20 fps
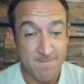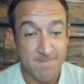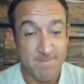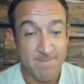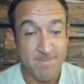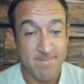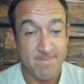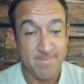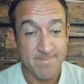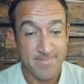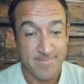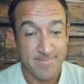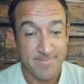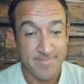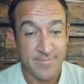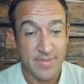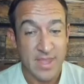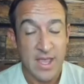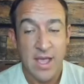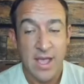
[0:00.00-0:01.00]
Yeah.
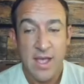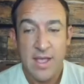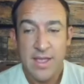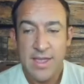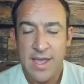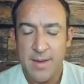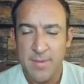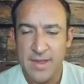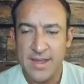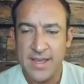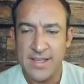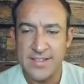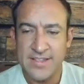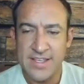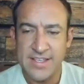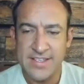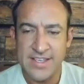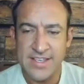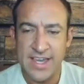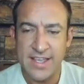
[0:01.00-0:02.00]
Because otherwise I would have
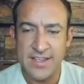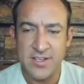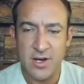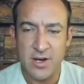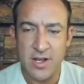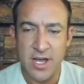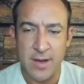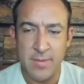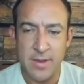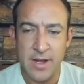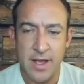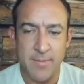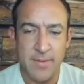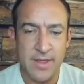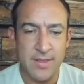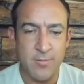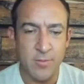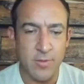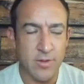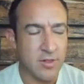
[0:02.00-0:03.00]
had legal recourse against
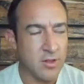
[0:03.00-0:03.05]
them.